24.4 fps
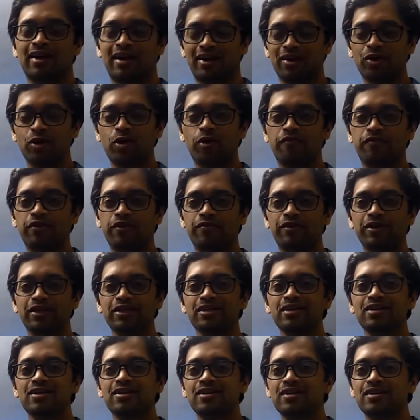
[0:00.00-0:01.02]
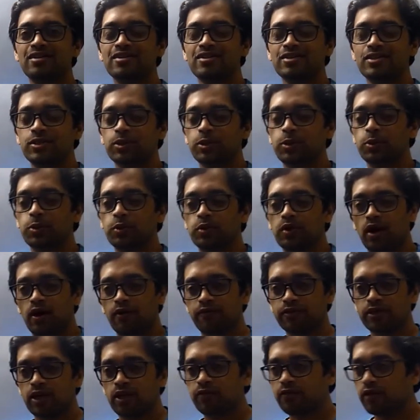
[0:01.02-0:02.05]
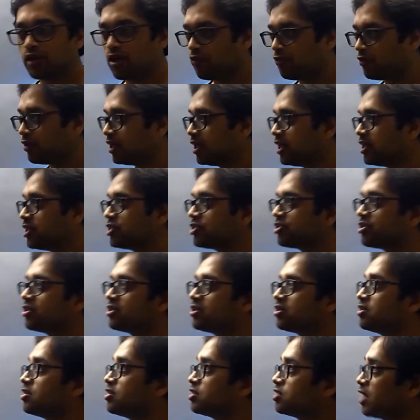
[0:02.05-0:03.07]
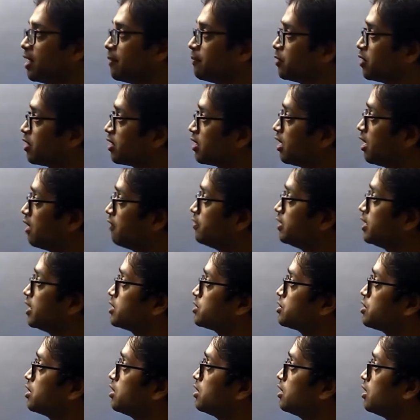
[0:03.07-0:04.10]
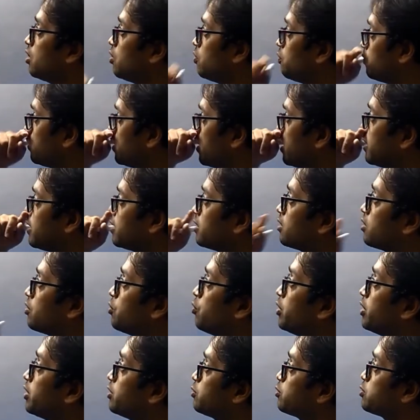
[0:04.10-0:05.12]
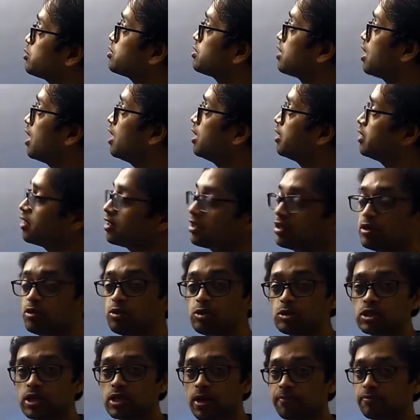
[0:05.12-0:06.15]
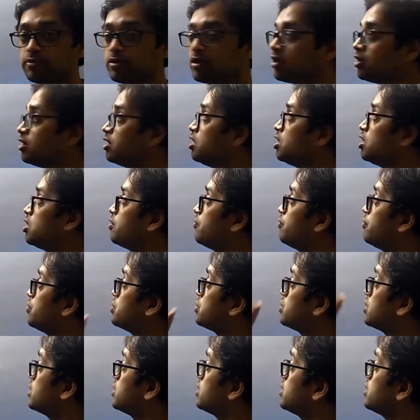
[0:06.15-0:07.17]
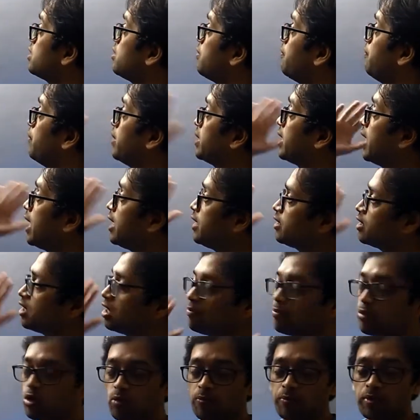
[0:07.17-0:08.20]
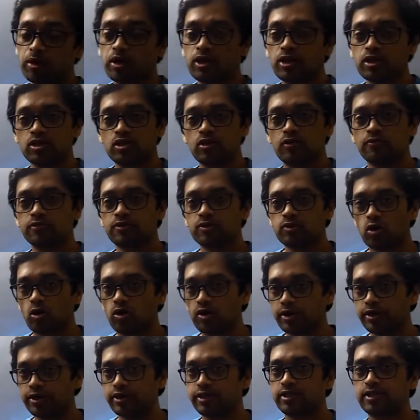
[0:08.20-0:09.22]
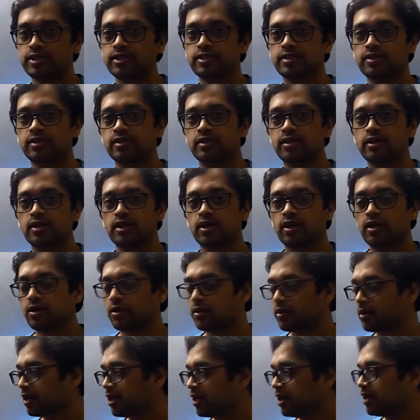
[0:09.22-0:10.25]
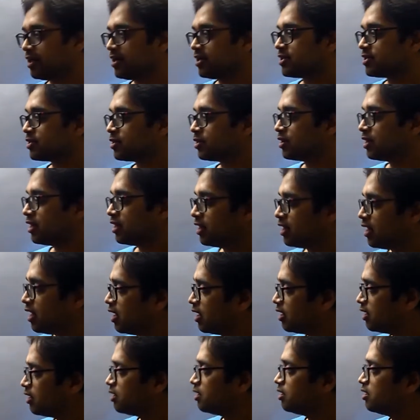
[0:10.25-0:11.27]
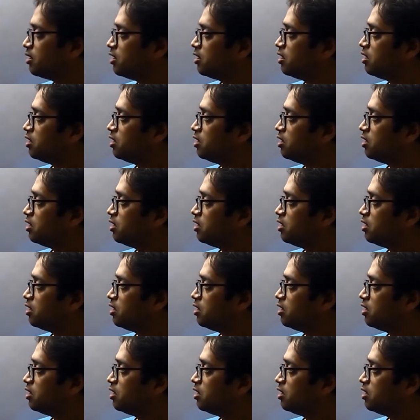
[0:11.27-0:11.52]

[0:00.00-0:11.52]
Hello everyone. So after we have finished the chapter gravitation, now we are going to start a new chapter which is mechanical properties of solids. Okay, so there are